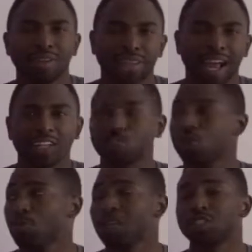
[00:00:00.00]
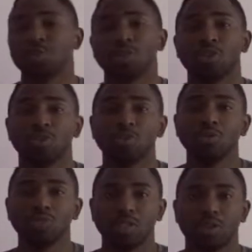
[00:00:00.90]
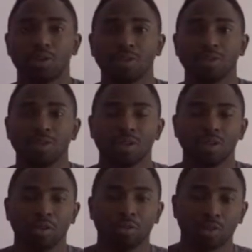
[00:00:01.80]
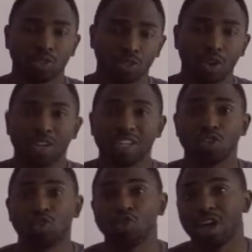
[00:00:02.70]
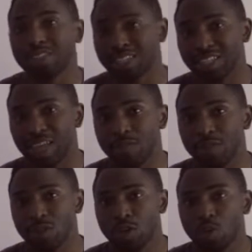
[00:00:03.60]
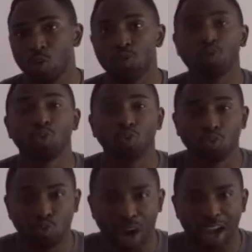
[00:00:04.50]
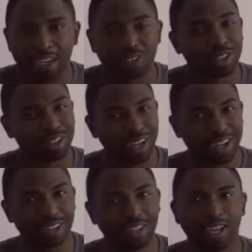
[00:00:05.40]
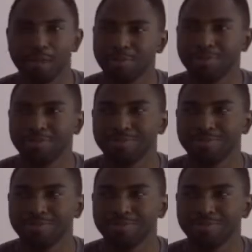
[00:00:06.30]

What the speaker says: not so much, but this new series, which started in 2011 with Rise of the Dawn of the Apes.